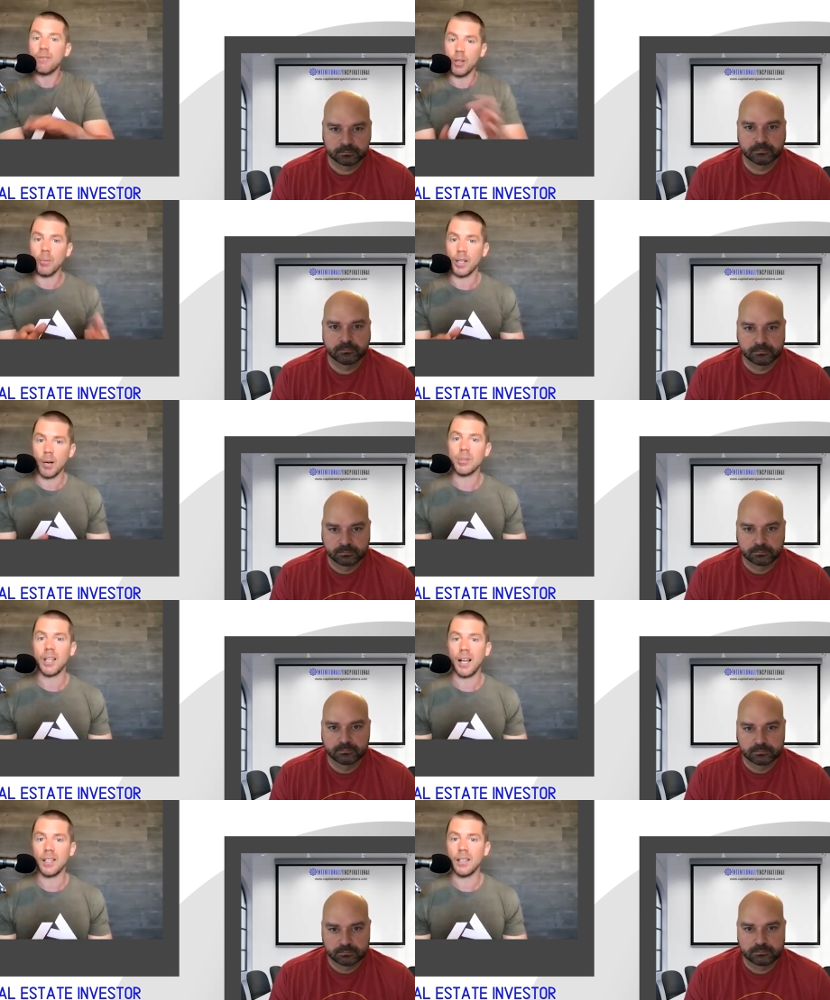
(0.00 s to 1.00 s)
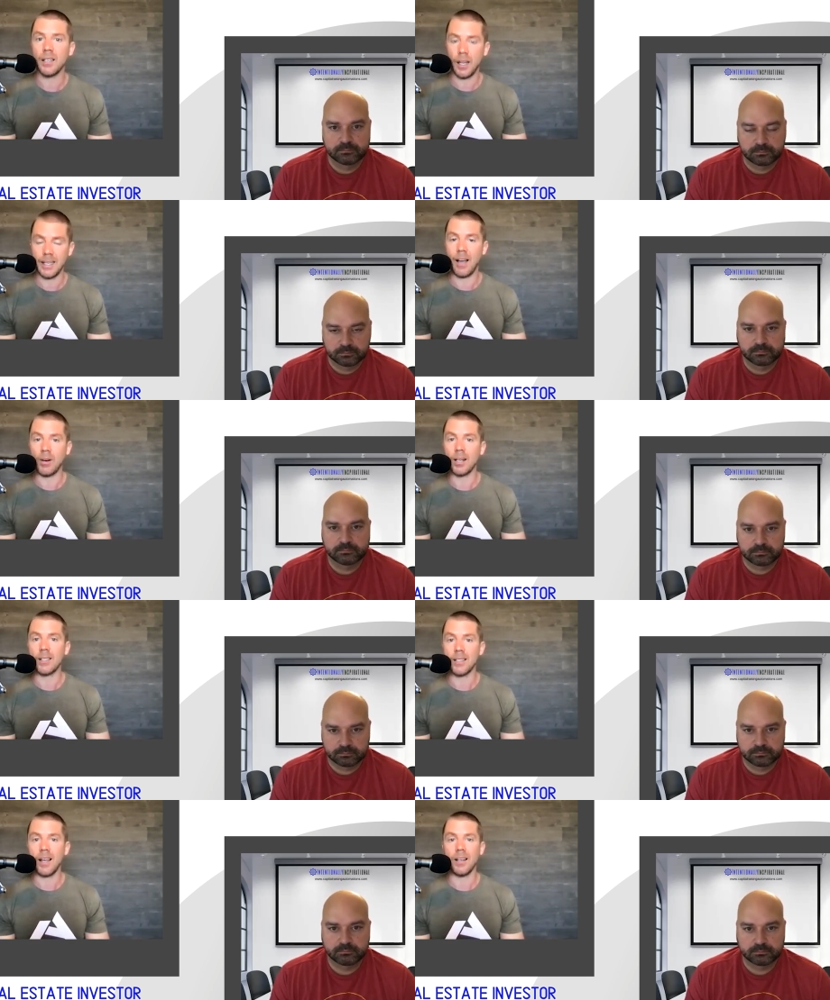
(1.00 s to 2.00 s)
Speaker 1: flipping it upside down on
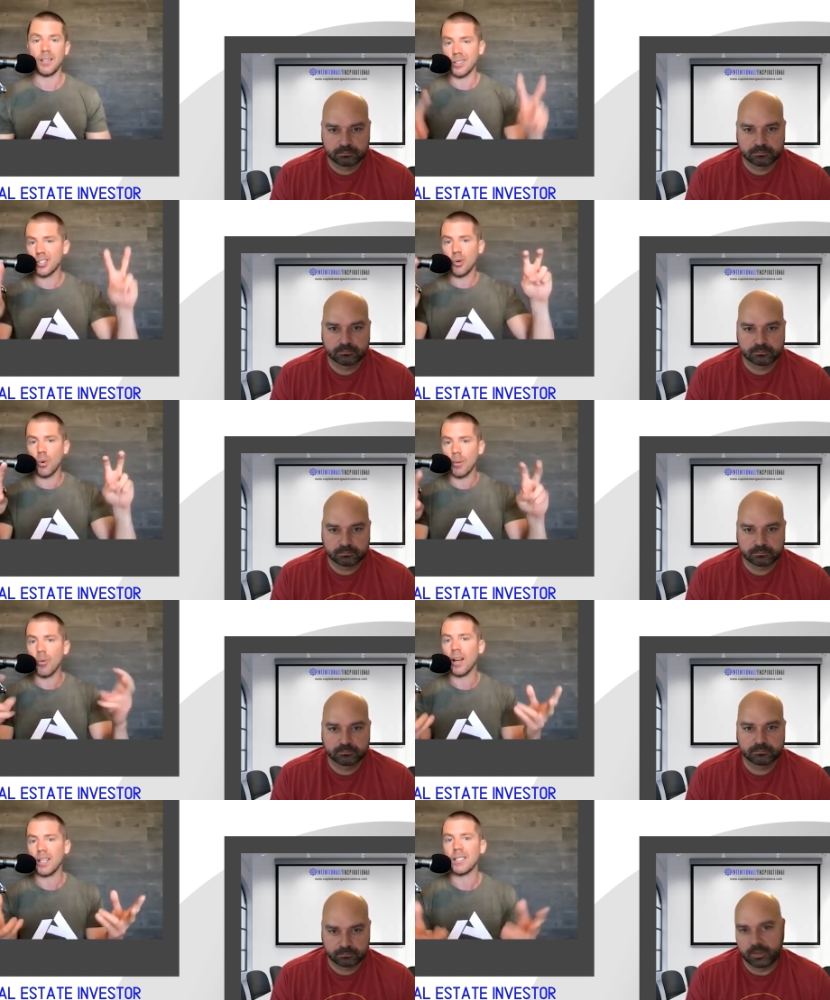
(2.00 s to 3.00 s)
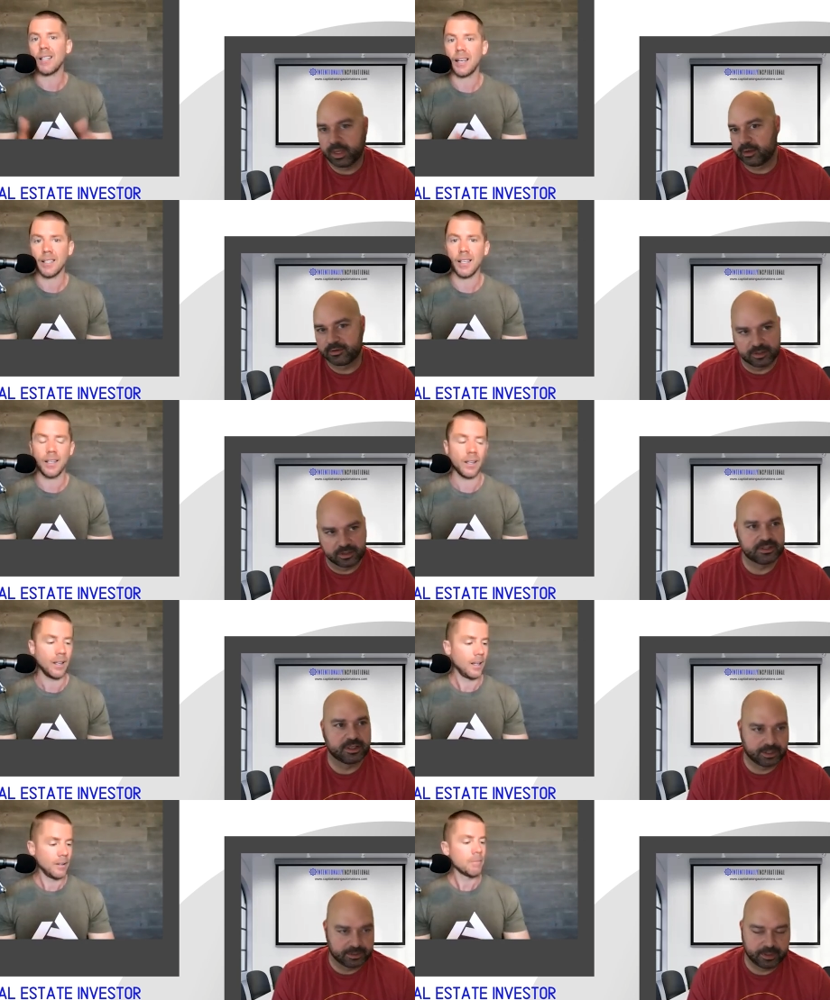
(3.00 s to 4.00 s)
its head. It's a story branding technique. I was
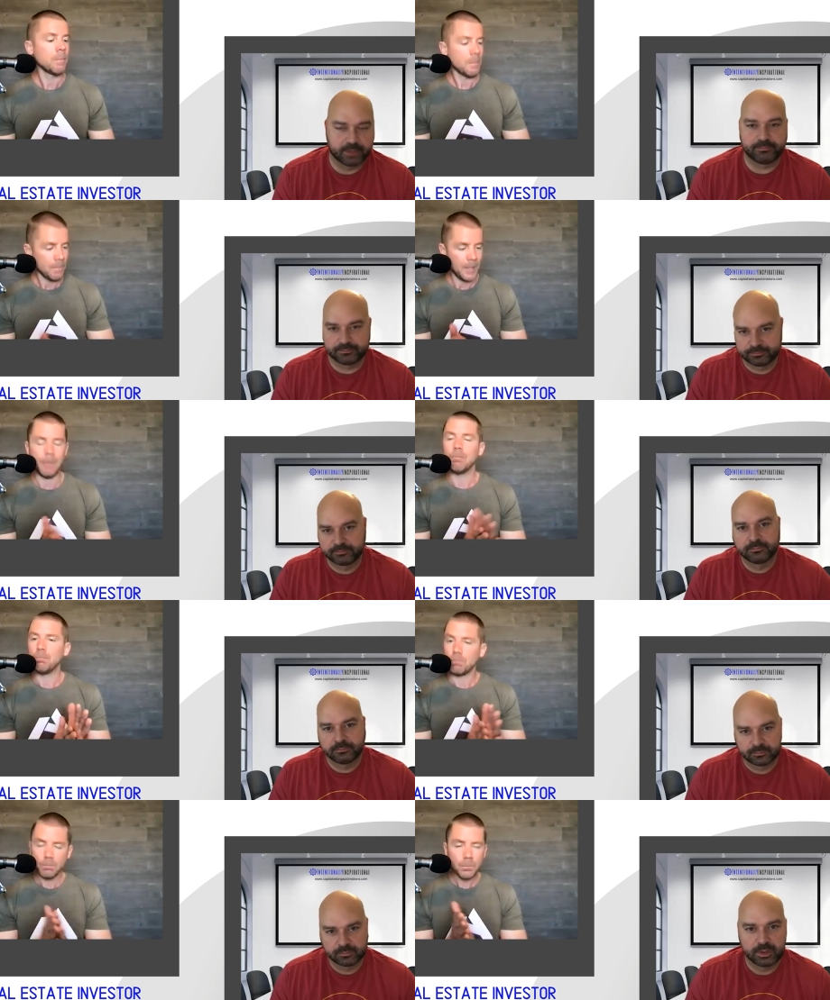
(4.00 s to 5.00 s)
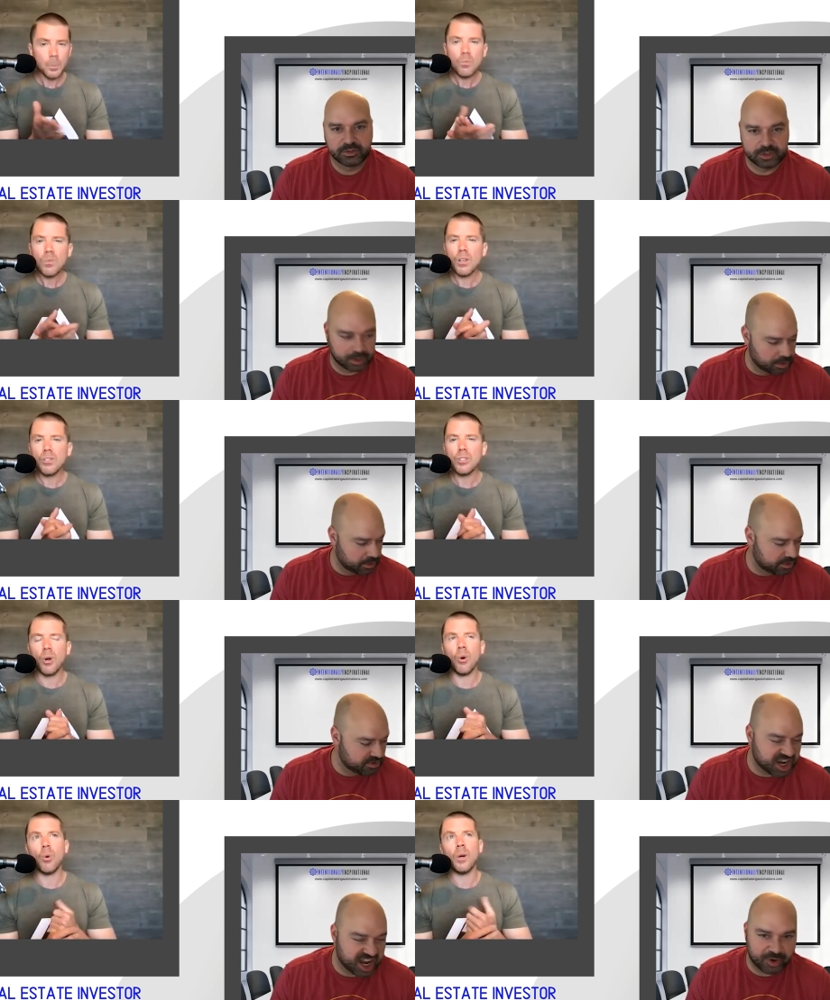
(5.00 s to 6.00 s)
going to say, yep. I'll start calling
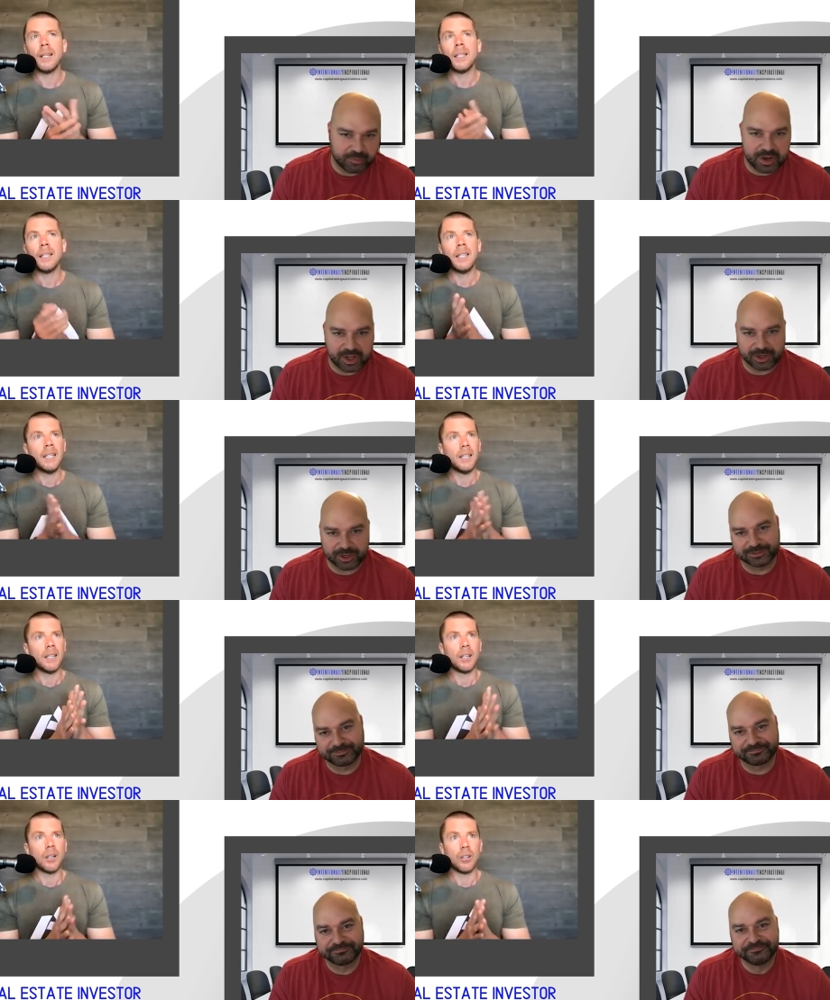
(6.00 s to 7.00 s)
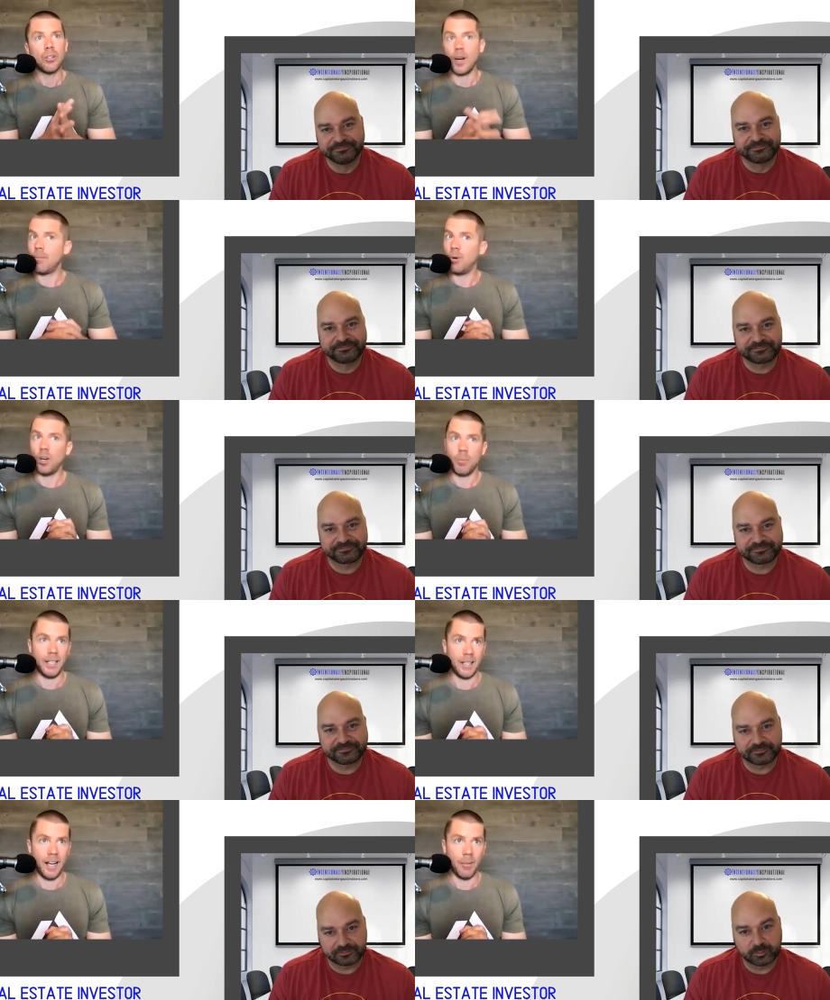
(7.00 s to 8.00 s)
Speaker 2: you Miller.
Speaker 1: Great book
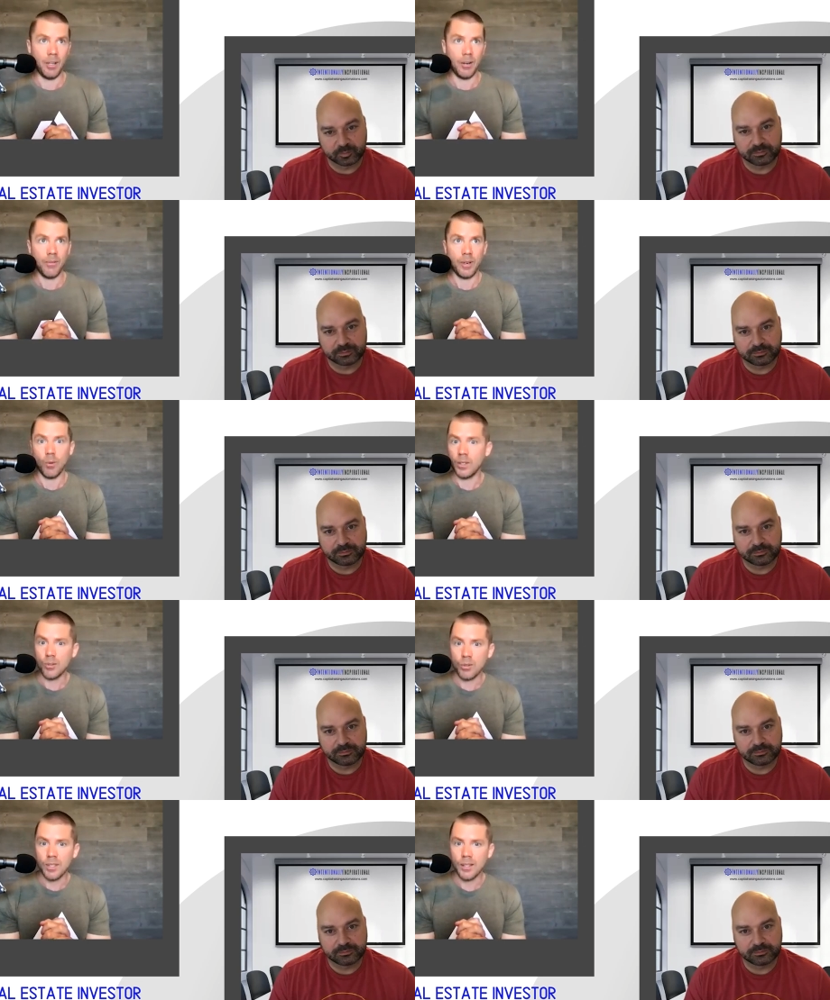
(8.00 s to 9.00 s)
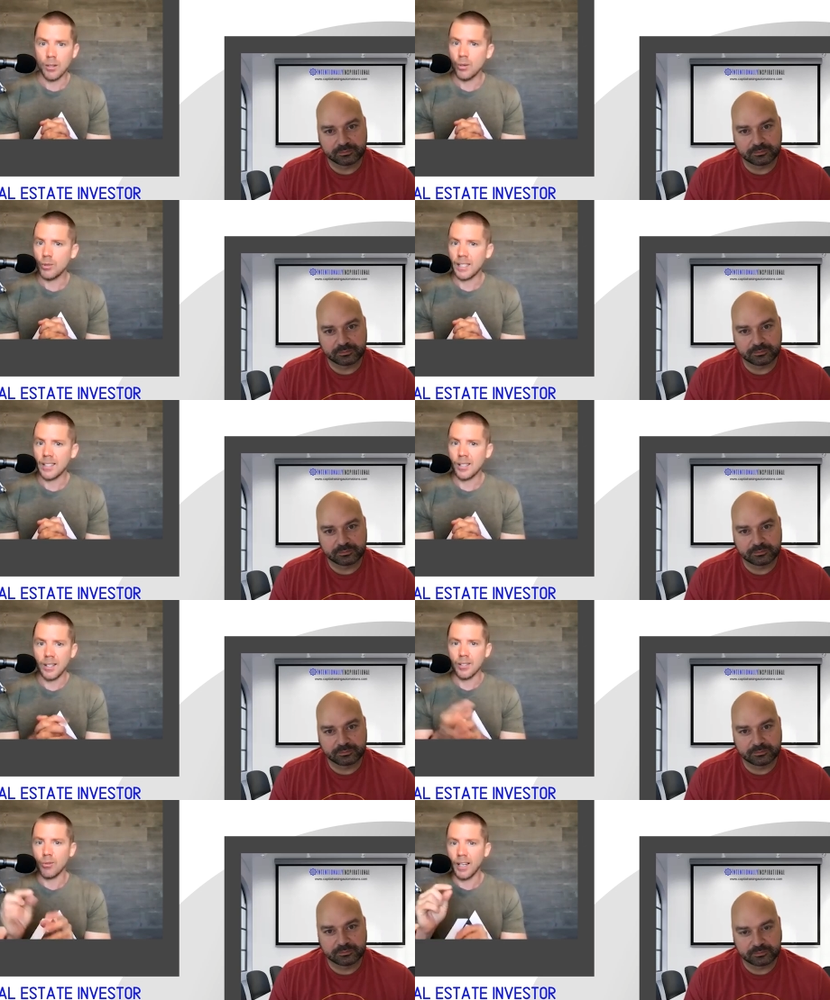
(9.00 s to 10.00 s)
by Don Miller. For anyone who's listening to
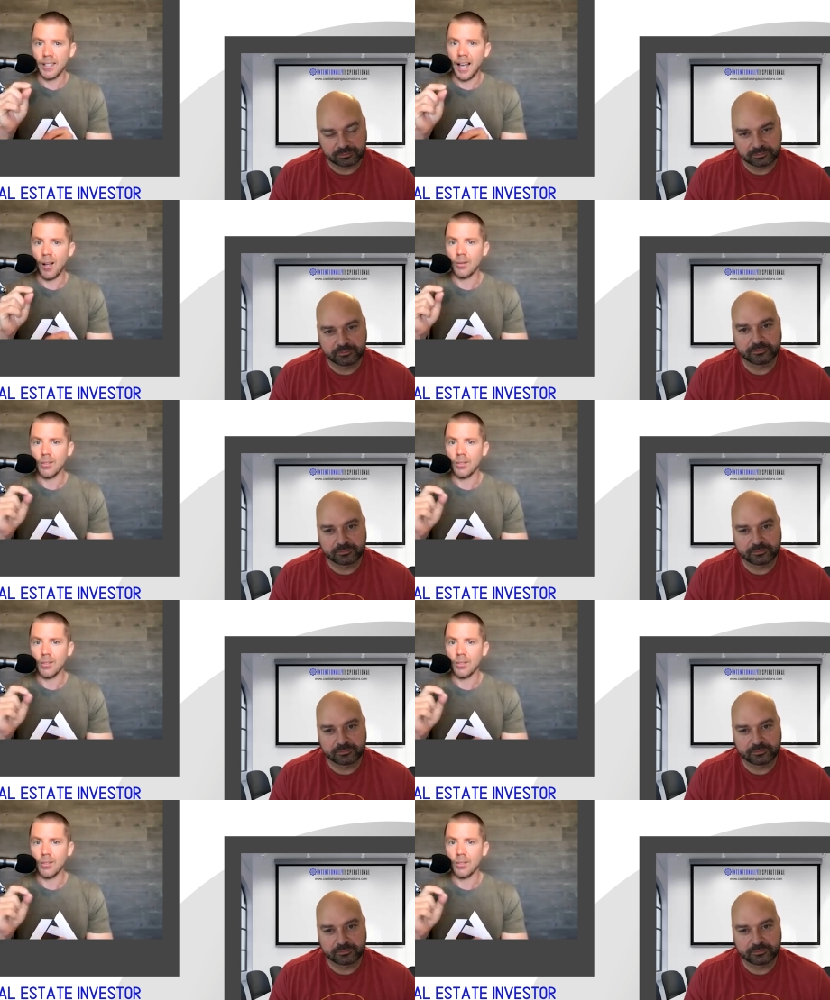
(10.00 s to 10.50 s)
this, write it down,